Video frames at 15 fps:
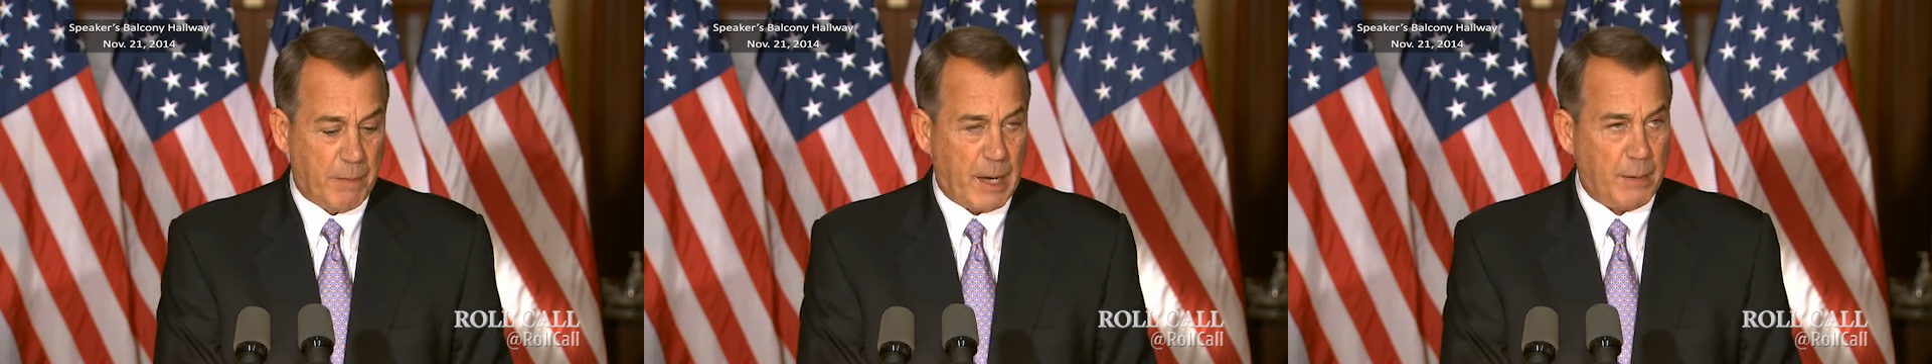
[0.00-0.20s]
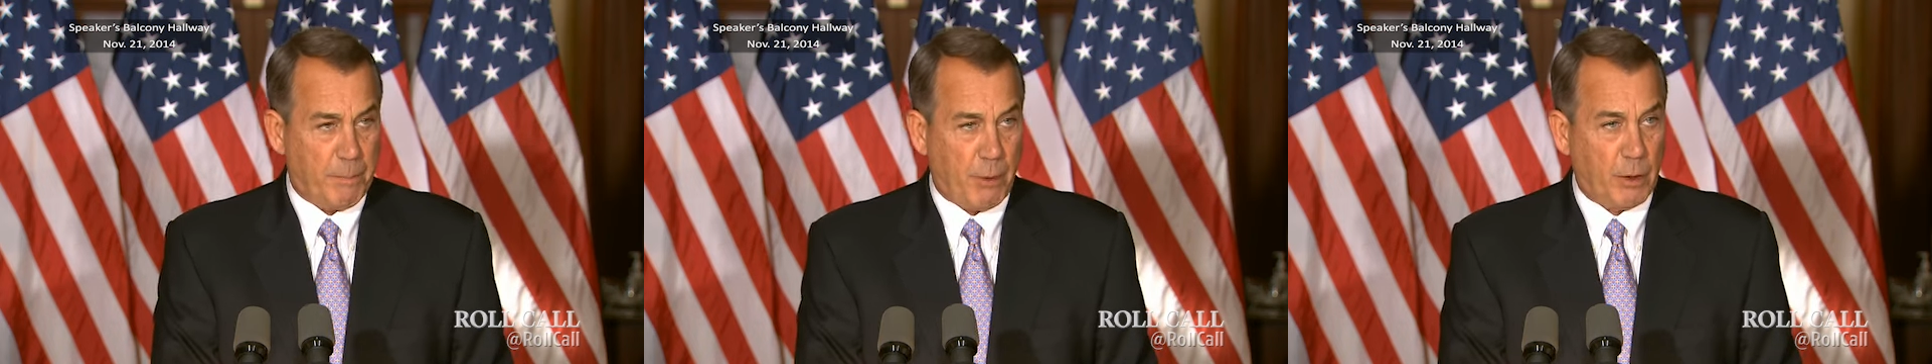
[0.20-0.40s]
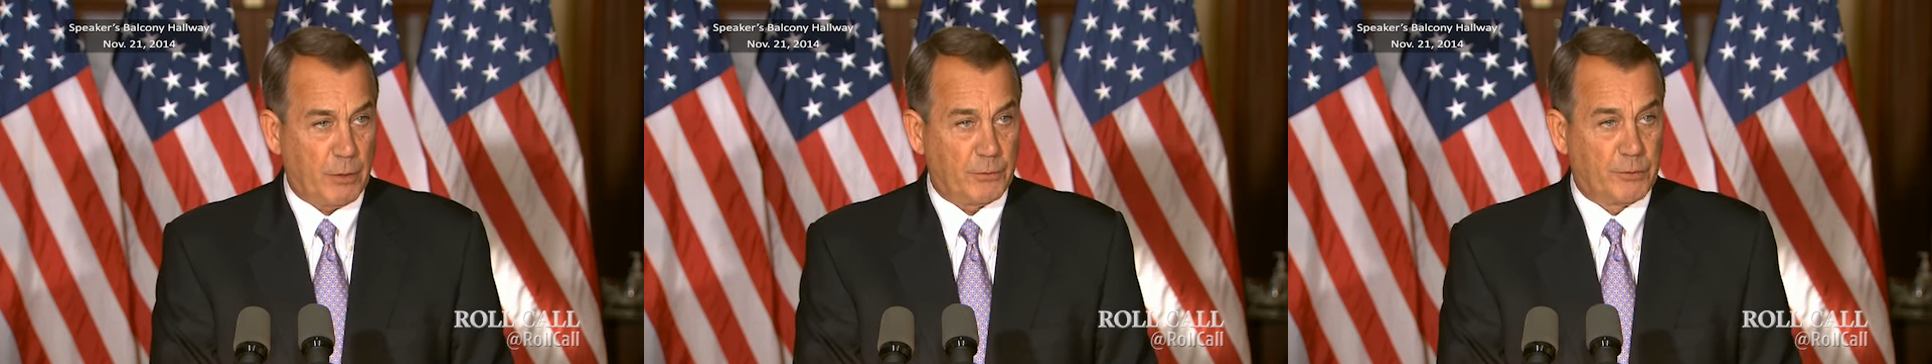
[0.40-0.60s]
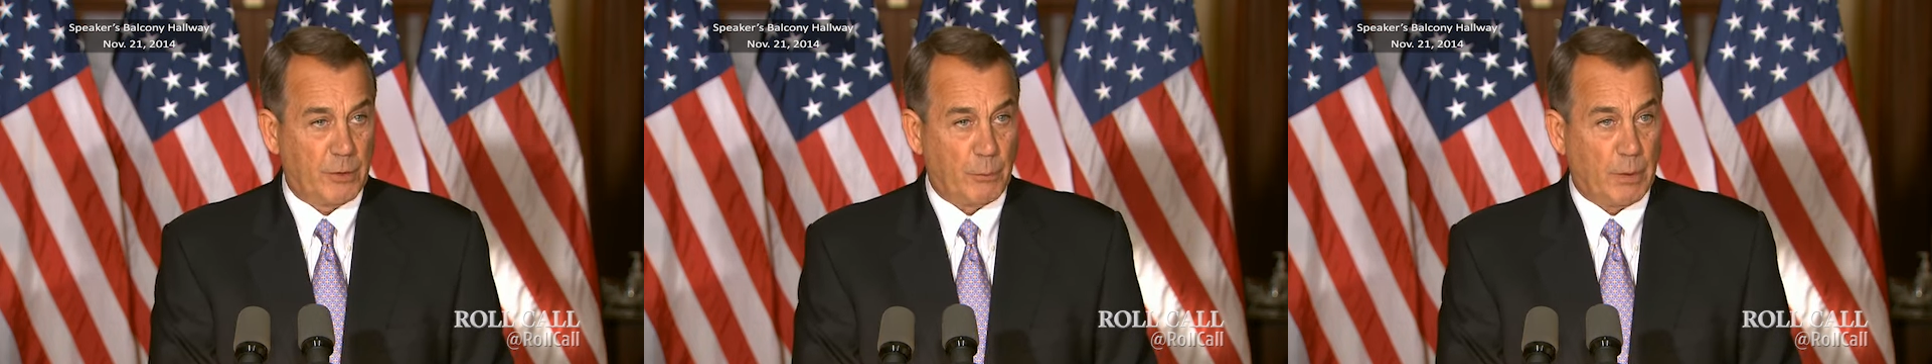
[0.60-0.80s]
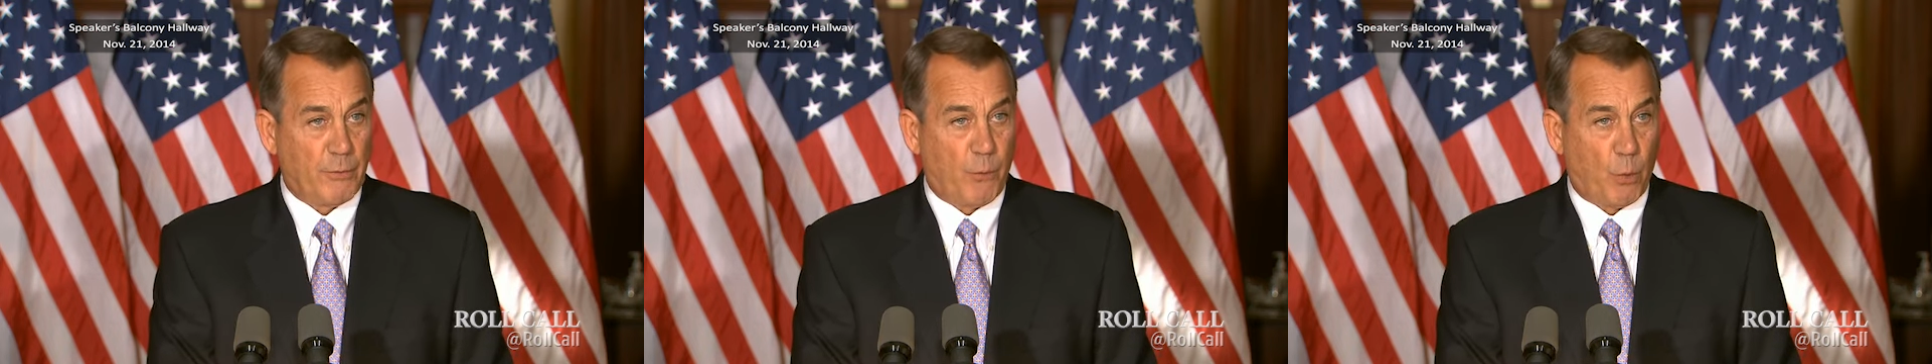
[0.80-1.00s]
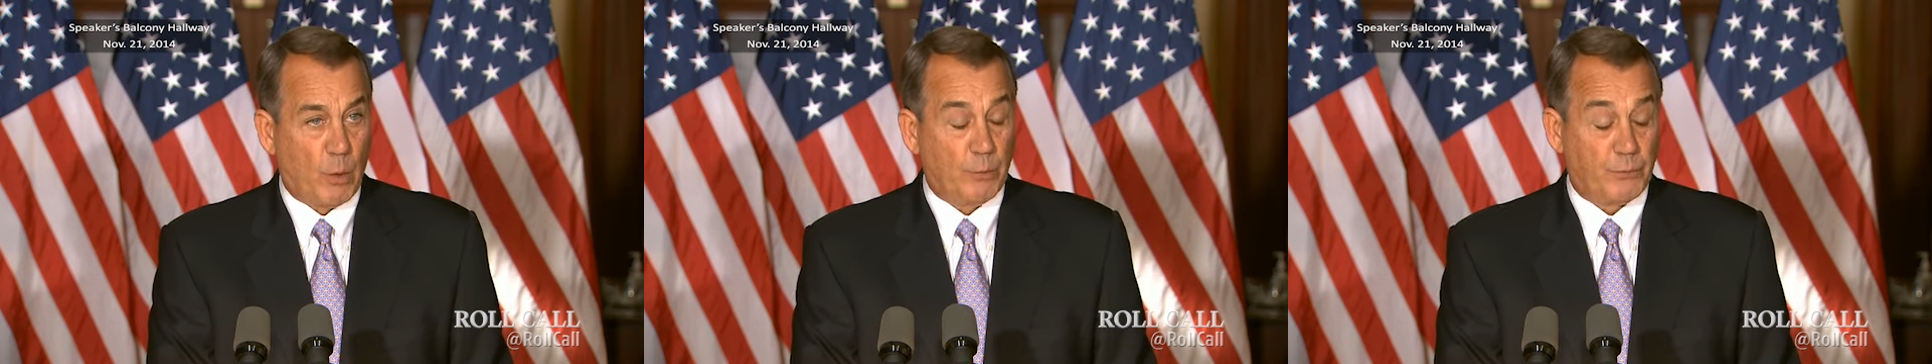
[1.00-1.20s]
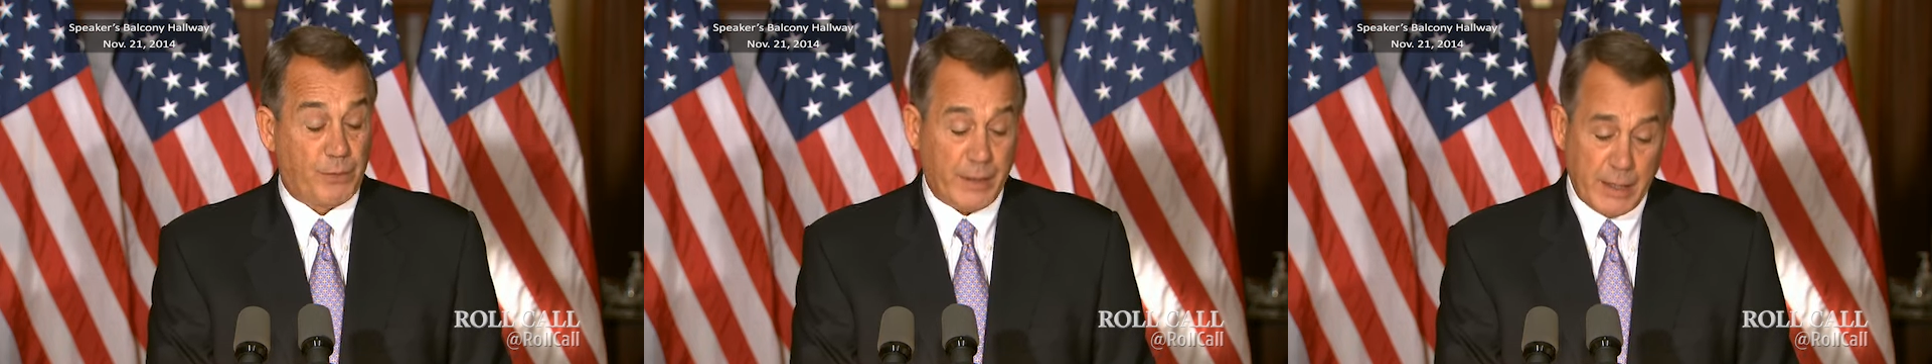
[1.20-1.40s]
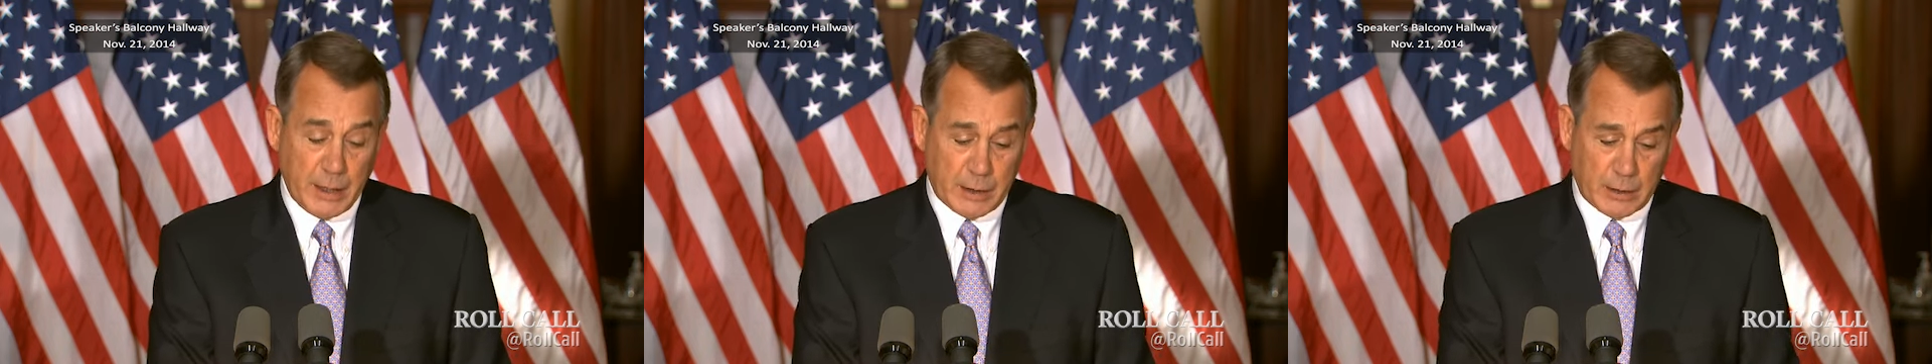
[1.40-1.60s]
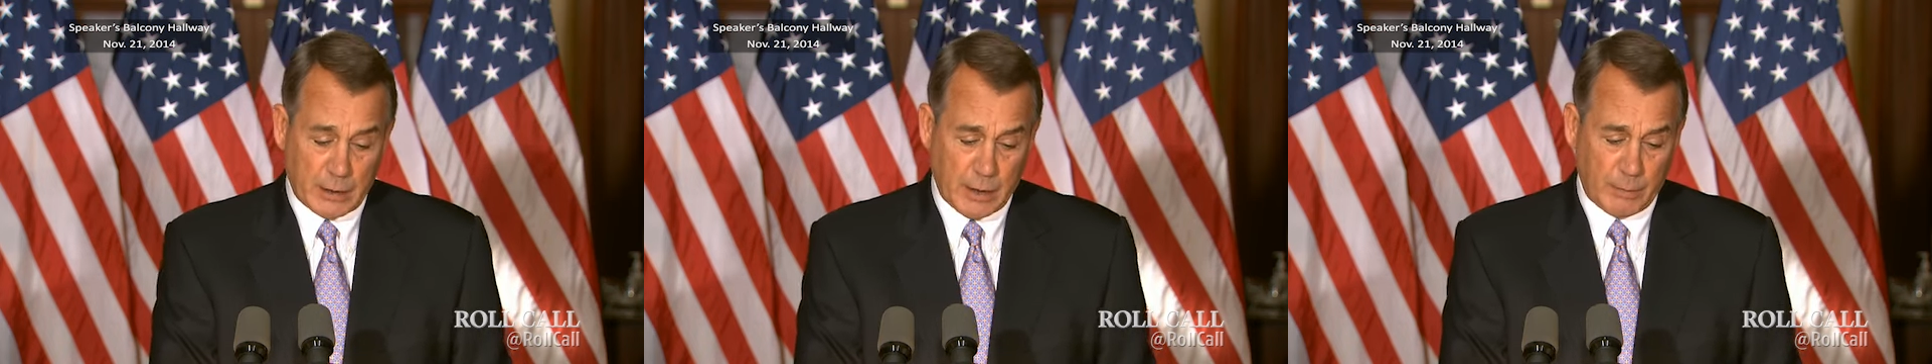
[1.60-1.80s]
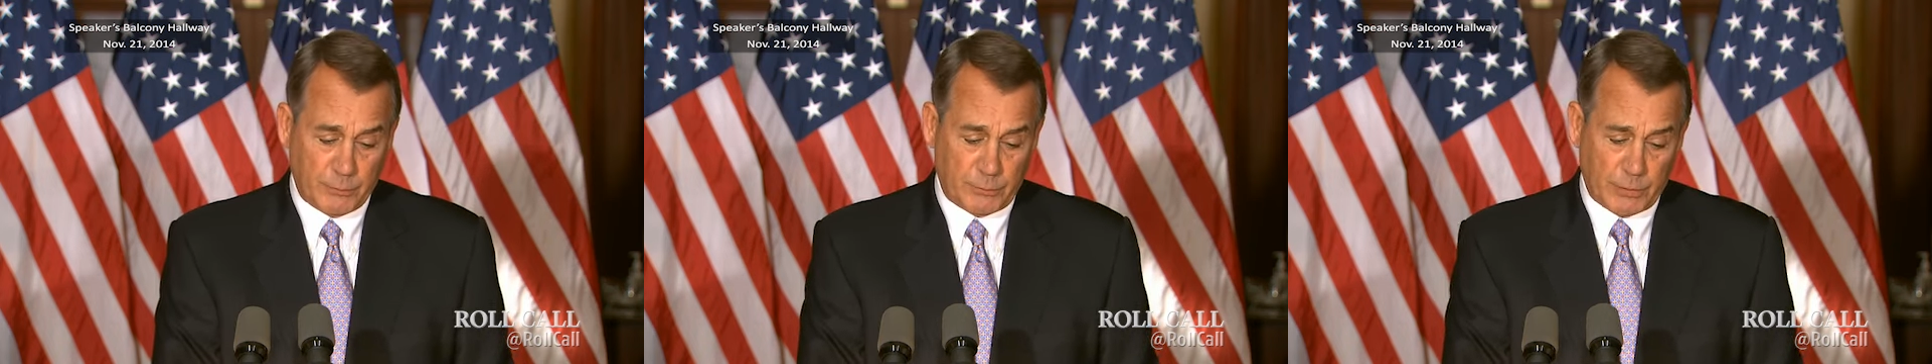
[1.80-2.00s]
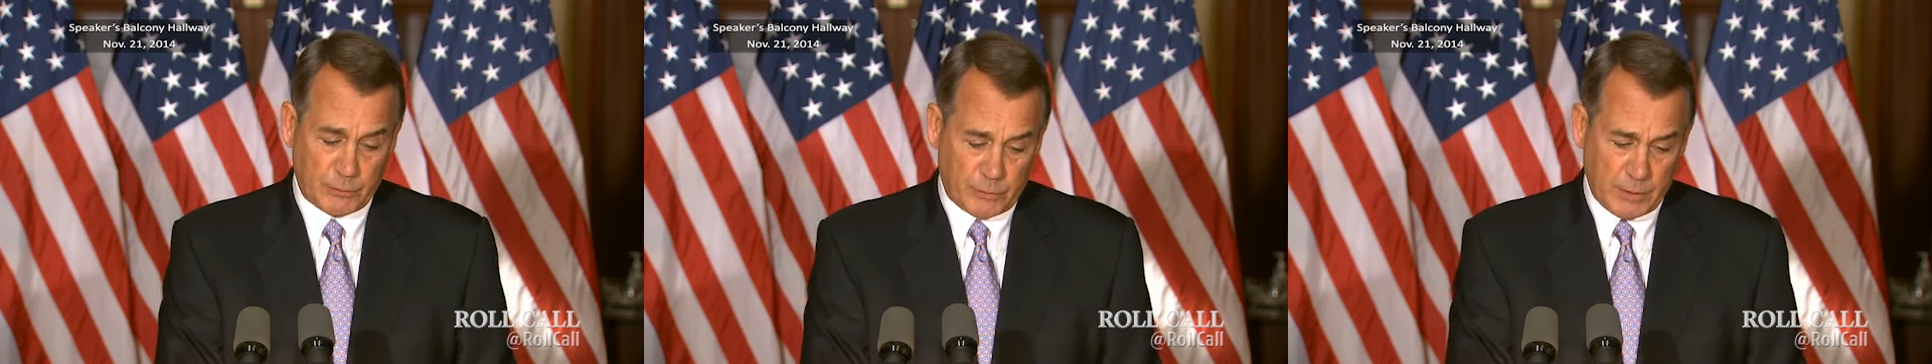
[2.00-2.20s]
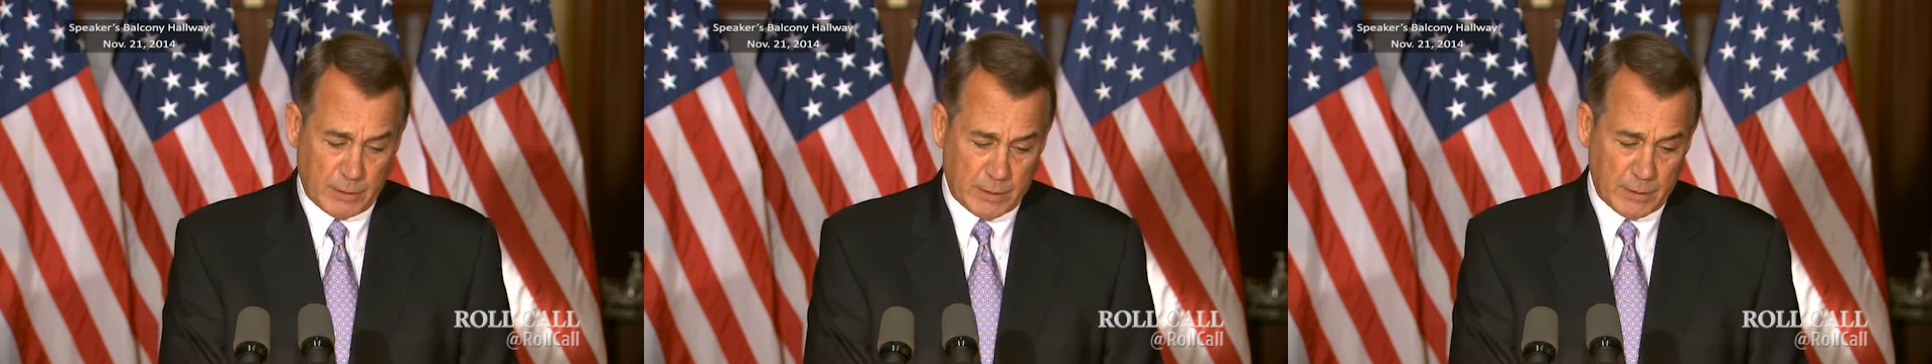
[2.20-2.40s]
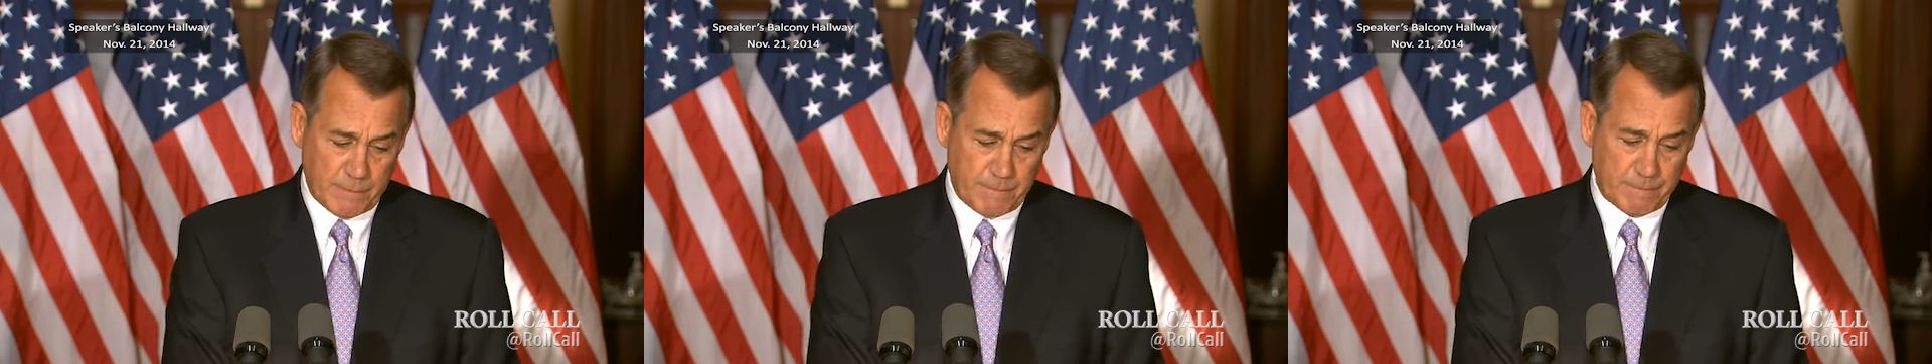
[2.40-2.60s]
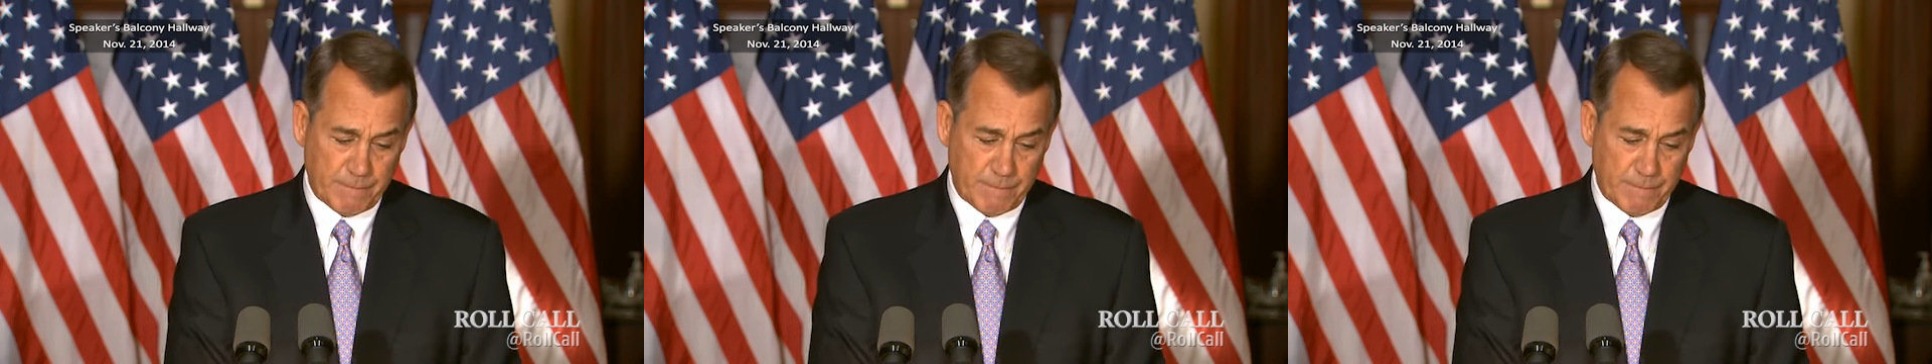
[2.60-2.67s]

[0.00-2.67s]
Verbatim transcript: bipartisan reforms that he claims to seek.